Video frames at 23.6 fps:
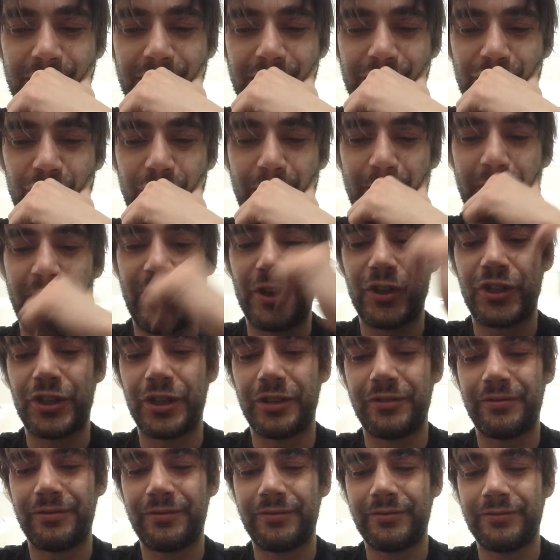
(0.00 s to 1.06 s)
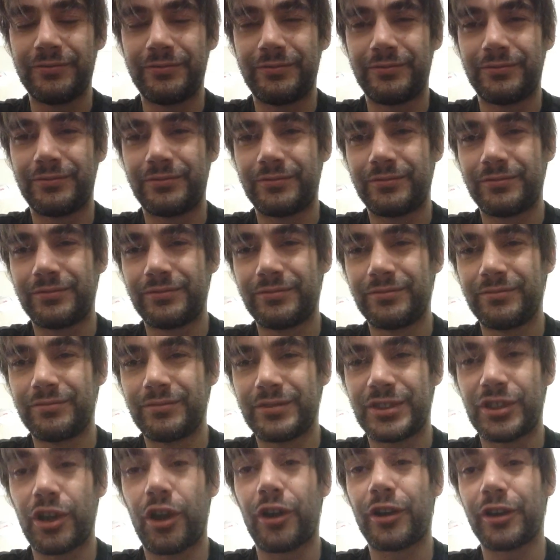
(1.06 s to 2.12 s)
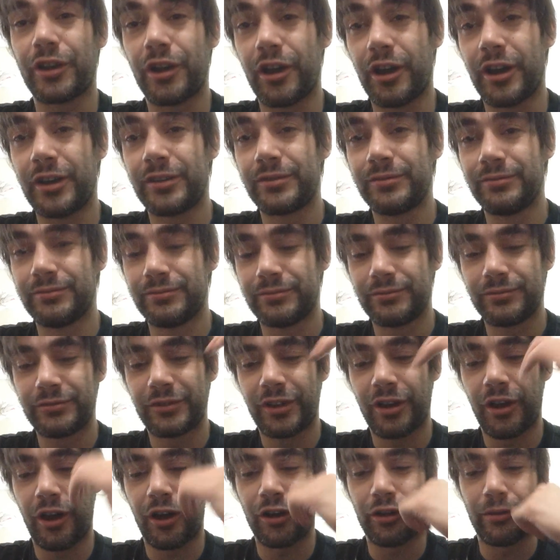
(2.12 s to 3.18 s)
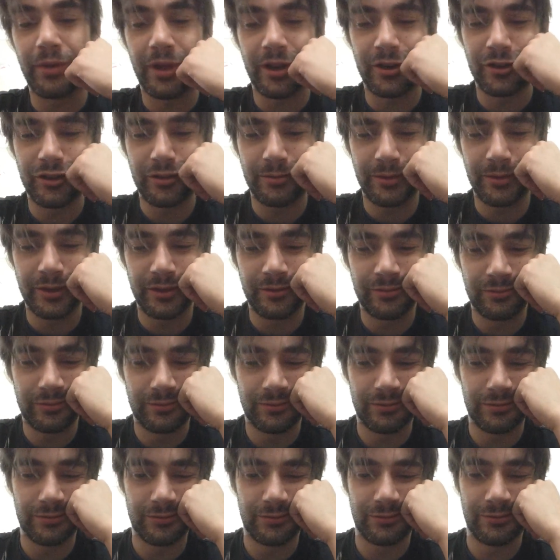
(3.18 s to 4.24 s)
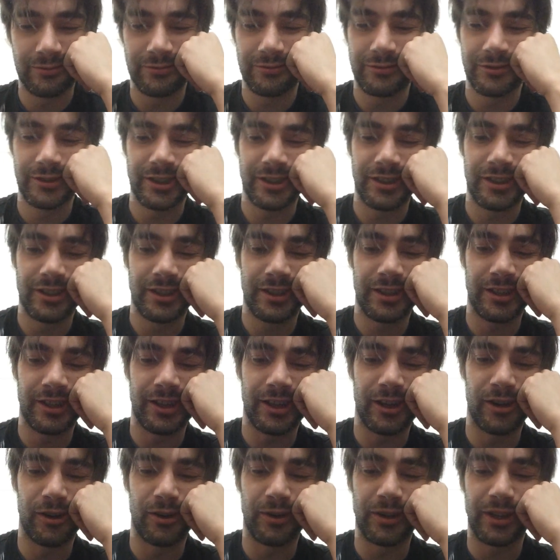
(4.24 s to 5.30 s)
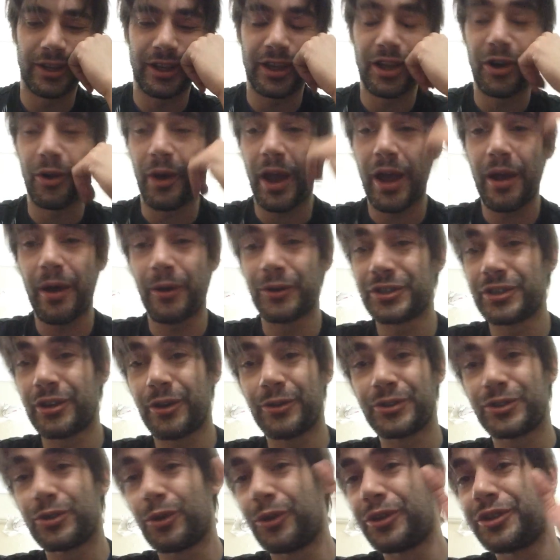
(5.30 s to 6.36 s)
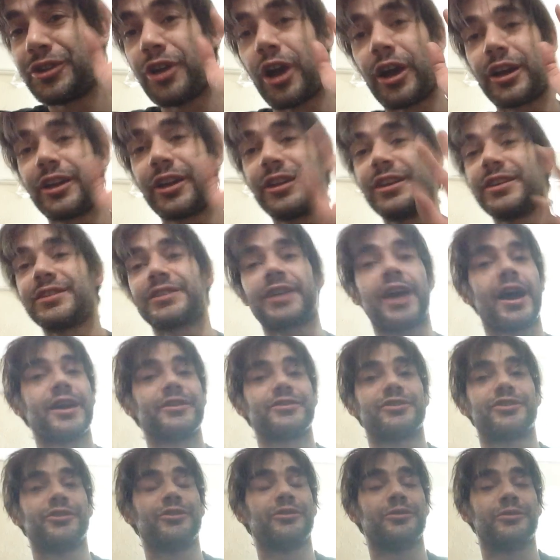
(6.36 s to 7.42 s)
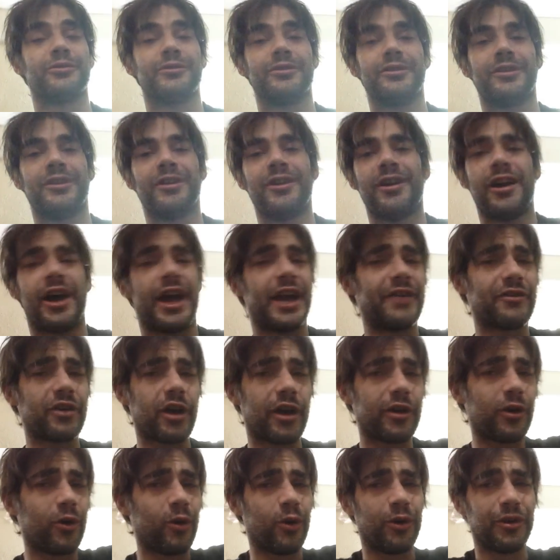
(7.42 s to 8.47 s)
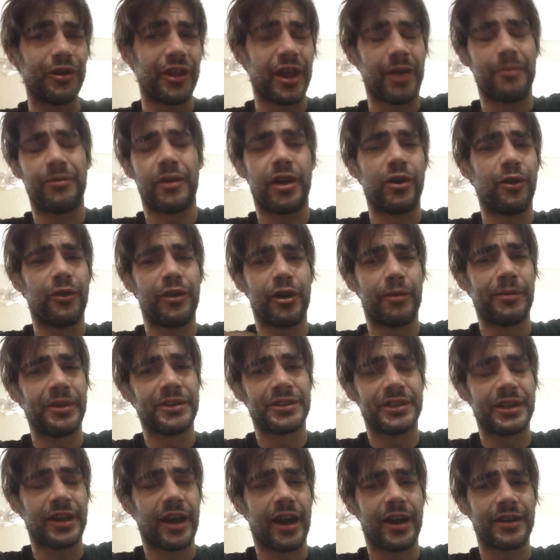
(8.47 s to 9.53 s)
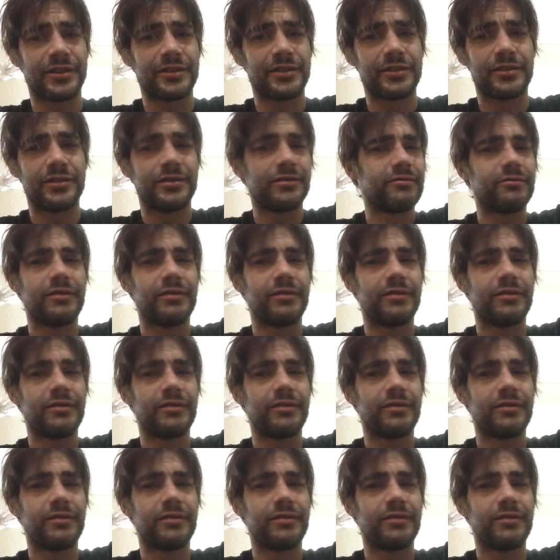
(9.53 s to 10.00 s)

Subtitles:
So I mentioned Sargon, Carl Benjamin, and I go, like, hey, I was told to talk to these guys too. I never got a hold of them. I know they're busy guys.